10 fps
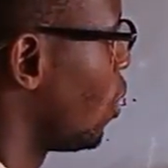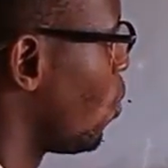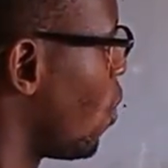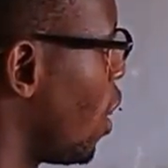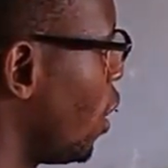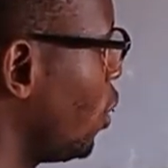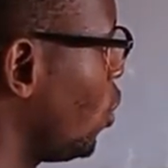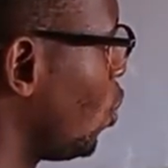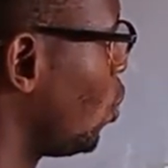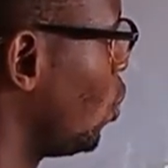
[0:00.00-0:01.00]

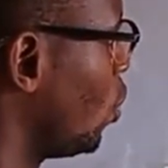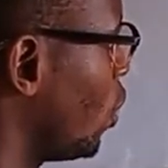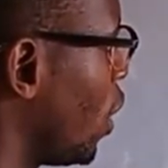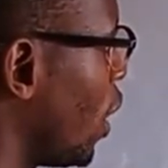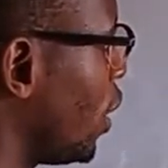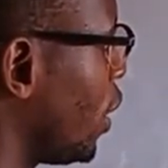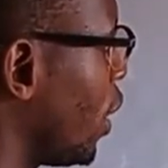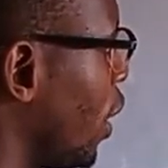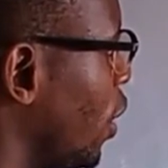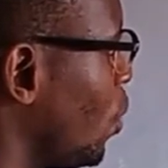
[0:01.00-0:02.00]
1, 2, and
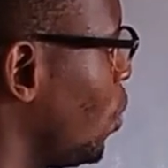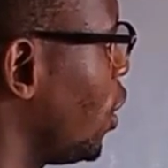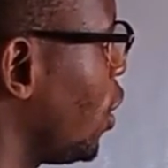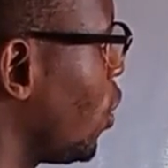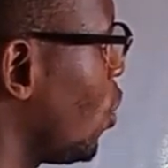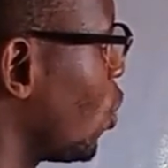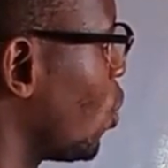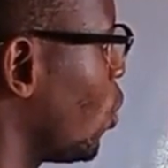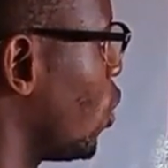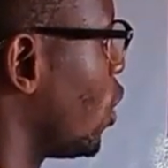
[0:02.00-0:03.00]
3, which is equals
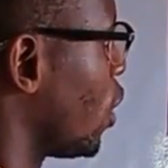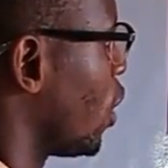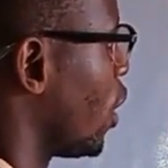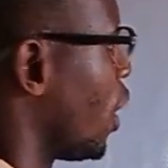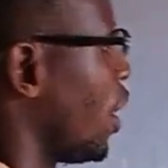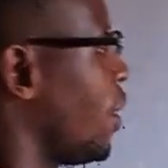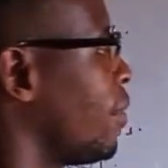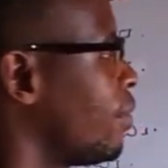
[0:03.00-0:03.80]
to what? A.